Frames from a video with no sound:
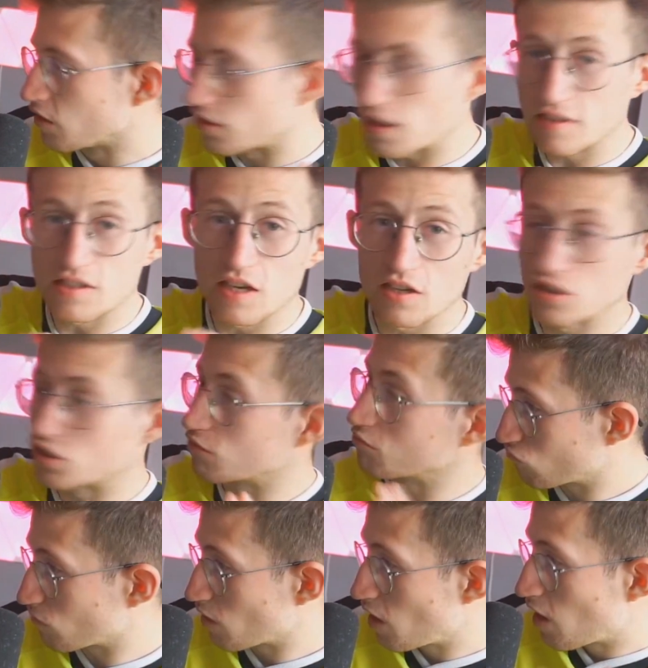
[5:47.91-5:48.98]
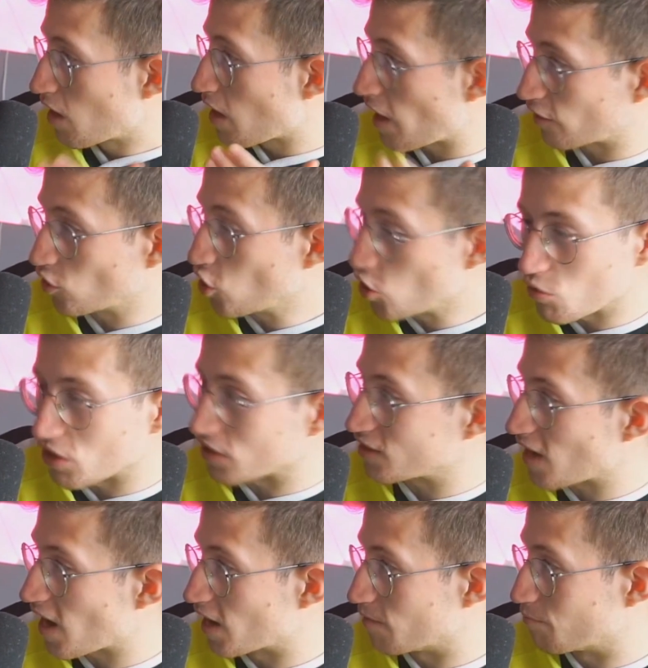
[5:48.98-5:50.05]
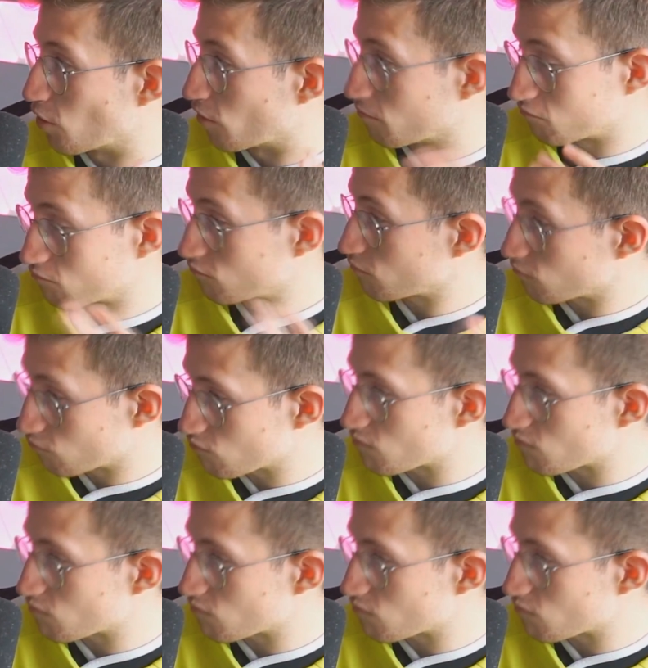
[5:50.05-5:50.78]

This is, I don't know what it's saying, but